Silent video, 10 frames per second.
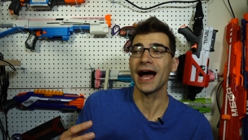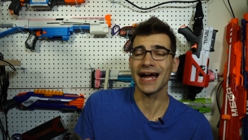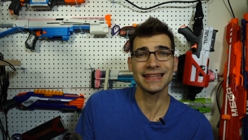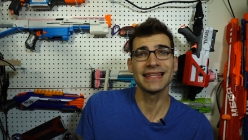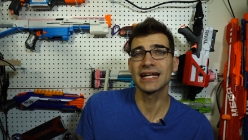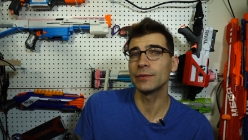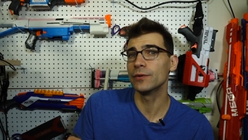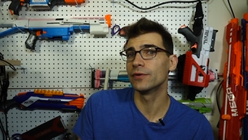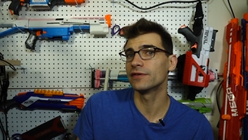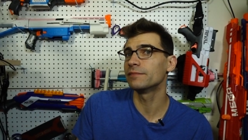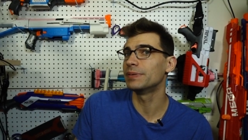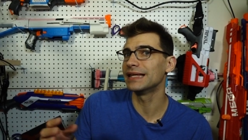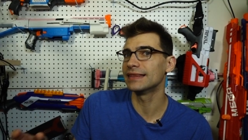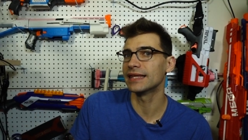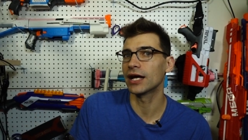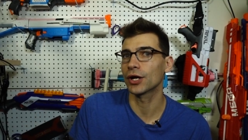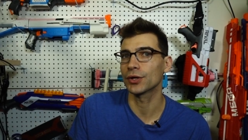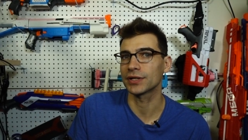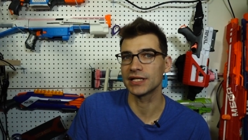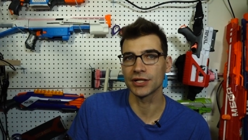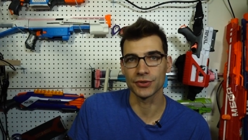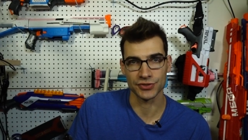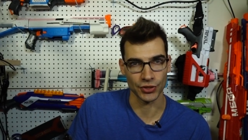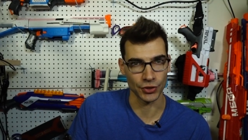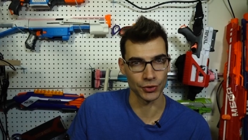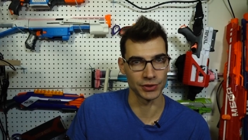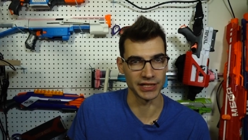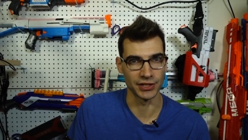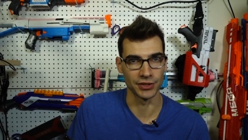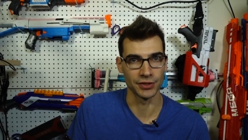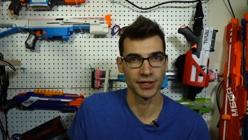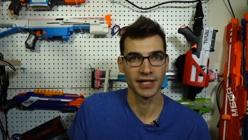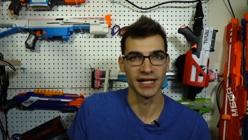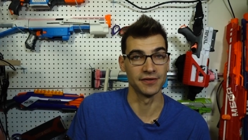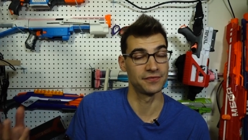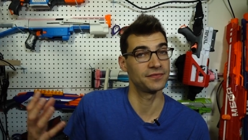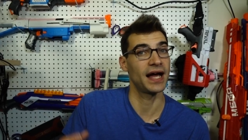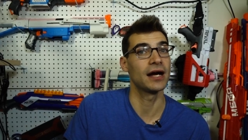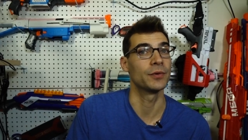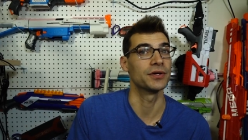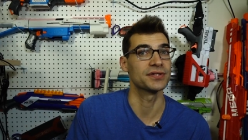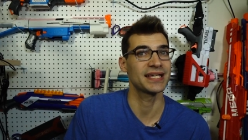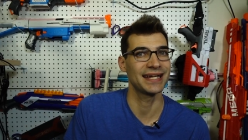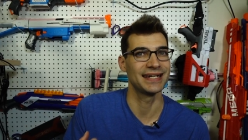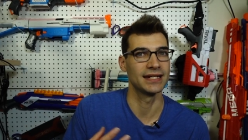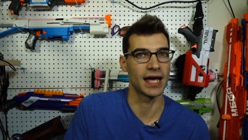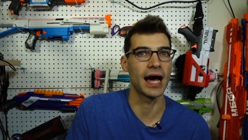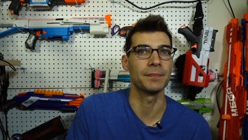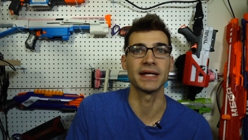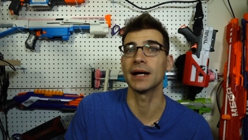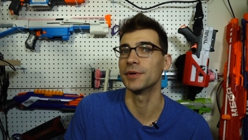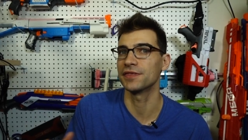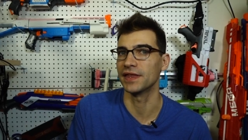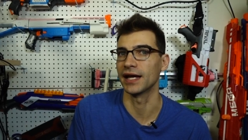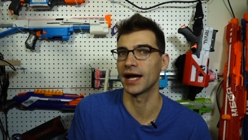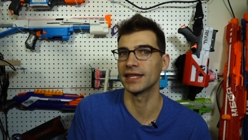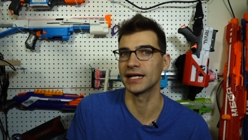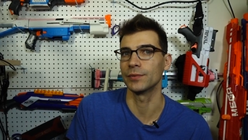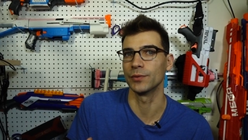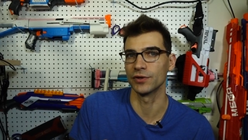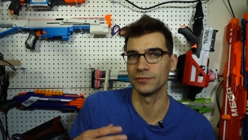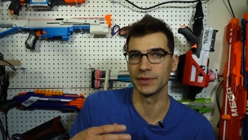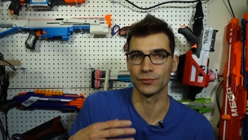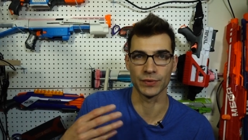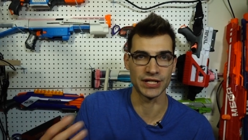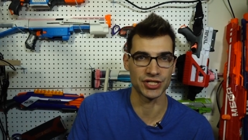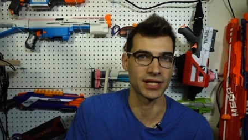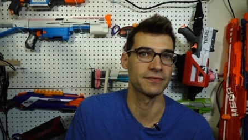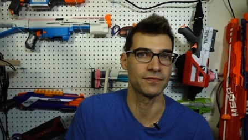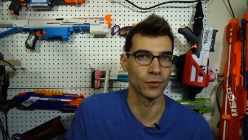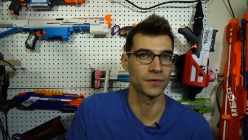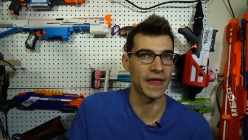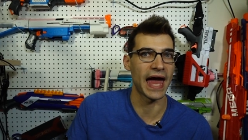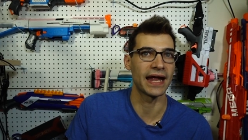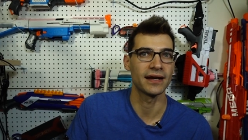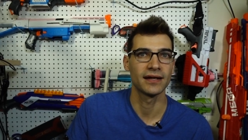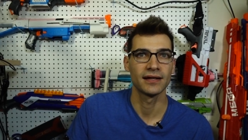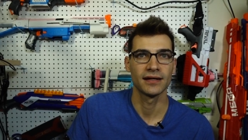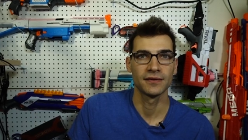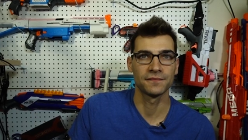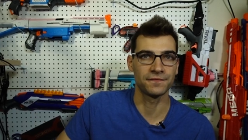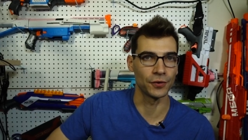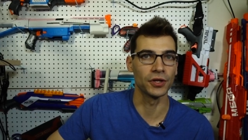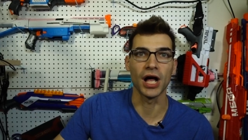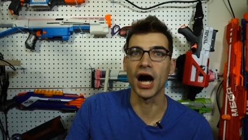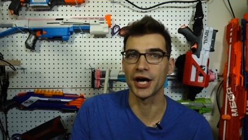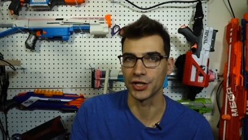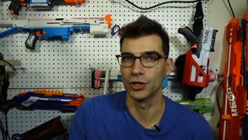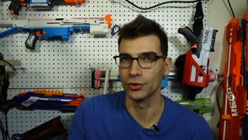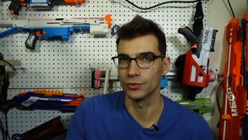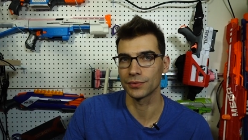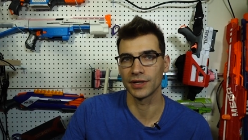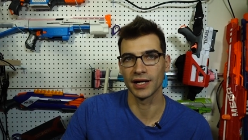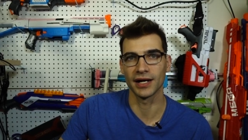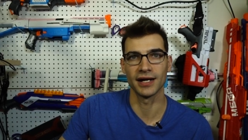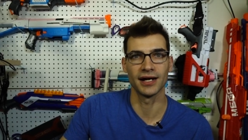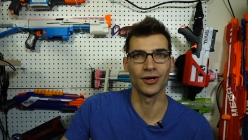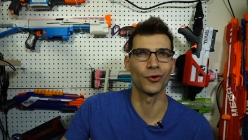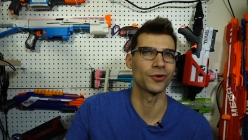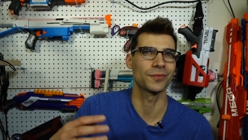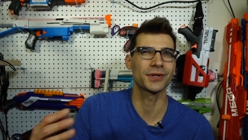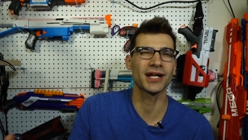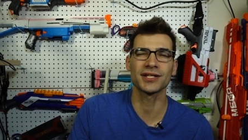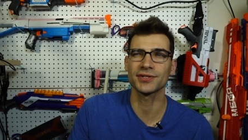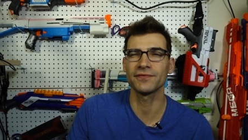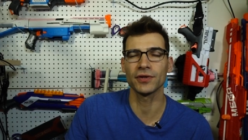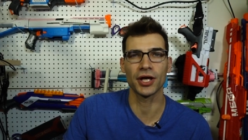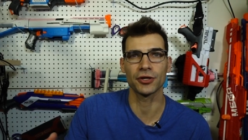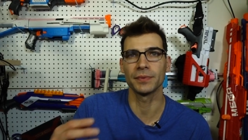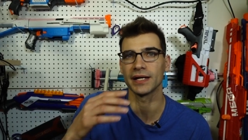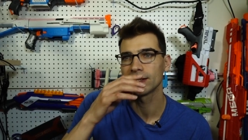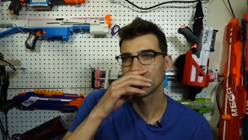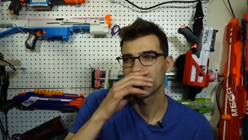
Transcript: I think we would have been there years earlier if flywheels had not become a thing. I think we would have been reaching for that full auto, uh, or, or, not just a full auto, but